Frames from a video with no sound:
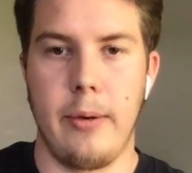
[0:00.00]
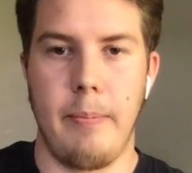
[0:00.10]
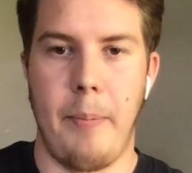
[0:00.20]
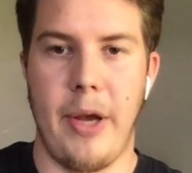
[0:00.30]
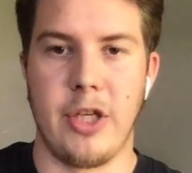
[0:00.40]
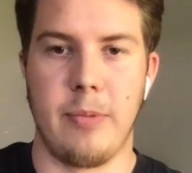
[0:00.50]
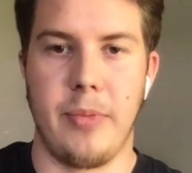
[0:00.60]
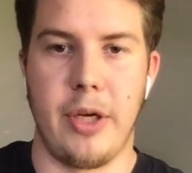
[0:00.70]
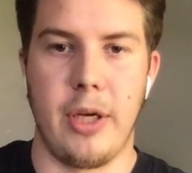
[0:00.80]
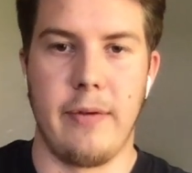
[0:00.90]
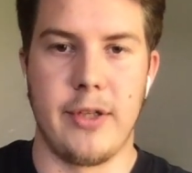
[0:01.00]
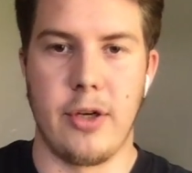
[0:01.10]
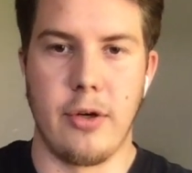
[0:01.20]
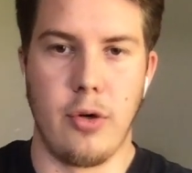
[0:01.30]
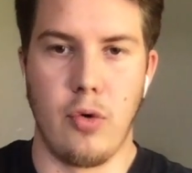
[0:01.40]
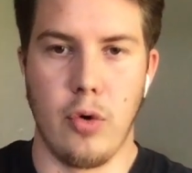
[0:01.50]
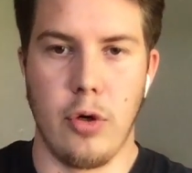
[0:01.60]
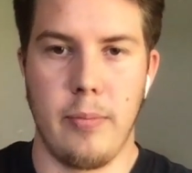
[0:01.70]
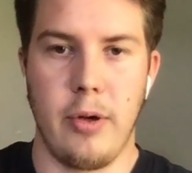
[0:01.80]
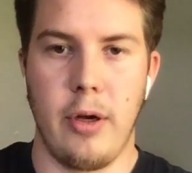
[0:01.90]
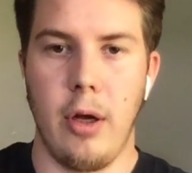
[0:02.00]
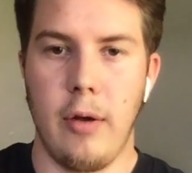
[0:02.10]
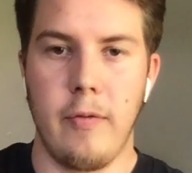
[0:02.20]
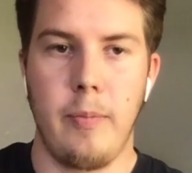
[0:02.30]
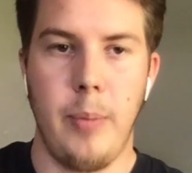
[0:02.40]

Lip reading: measurement of a certain group of